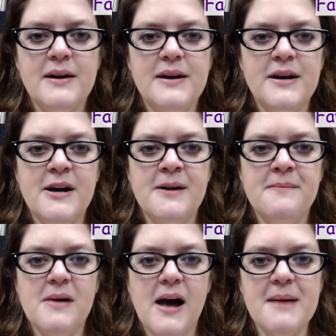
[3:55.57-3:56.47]
Um,
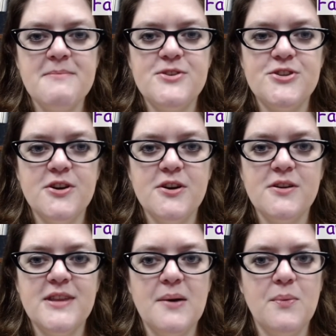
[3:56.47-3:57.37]
I'm
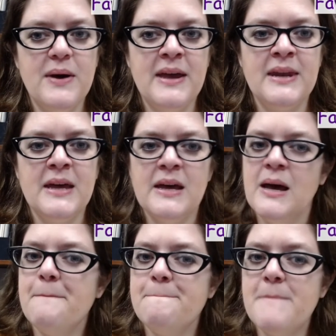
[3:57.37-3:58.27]
sure that when
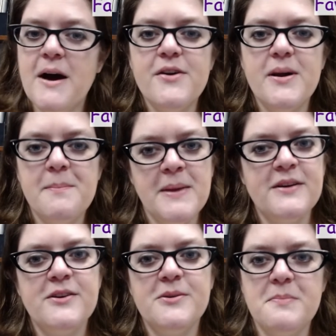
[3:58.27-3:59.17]

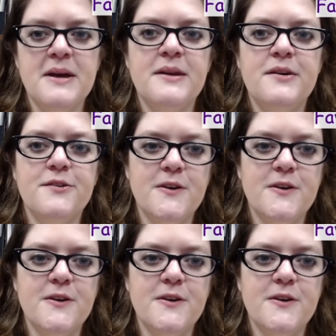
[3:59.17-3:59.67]
moderate-mannered men of